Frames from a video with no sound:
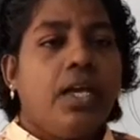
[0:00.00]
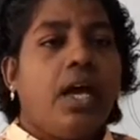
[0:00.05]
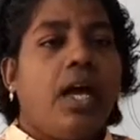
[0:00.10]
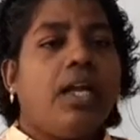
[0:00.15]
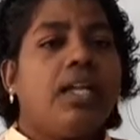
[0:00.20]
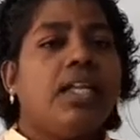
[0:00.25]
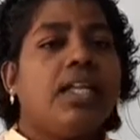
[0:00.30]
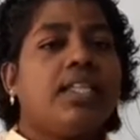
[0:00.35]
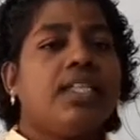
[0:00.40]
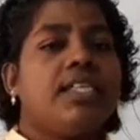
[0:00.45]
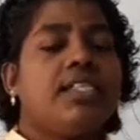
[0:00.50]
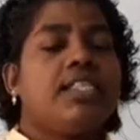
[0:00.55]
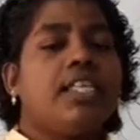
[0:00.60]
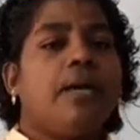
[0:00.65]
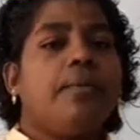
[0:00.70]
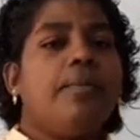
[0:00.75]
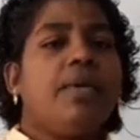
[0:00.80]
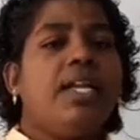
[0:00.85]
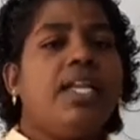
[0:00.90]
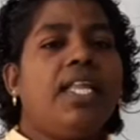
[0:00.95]
Under the
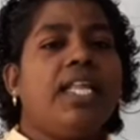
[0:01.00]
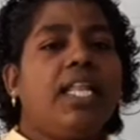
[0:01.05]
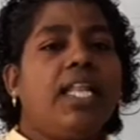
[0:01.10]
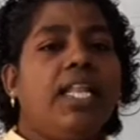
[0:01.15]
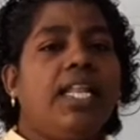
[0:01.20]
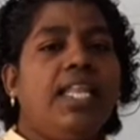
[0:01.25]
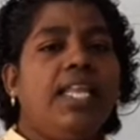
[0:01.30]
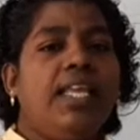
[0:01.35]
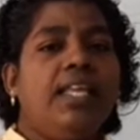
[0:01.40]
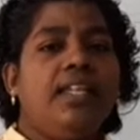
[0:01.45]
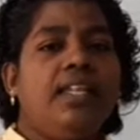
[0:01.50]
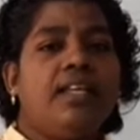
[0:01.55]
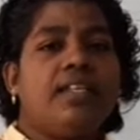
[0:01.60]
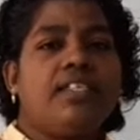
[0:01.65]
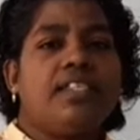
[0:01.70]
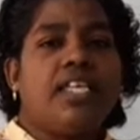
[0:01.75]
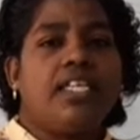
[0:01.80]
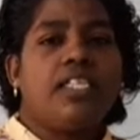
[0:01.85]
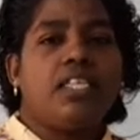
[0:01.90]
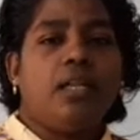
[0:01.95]
subheading linear
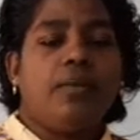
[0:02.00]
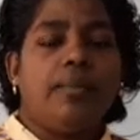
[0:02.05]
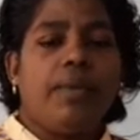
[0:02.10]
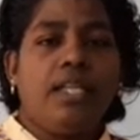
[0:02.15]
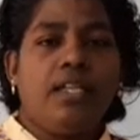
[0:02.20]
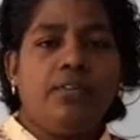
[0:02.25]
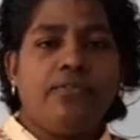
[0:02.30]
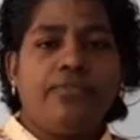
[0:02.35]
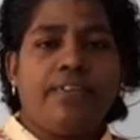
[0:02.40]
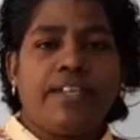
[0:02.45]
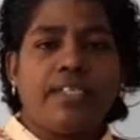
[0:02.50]
settlement,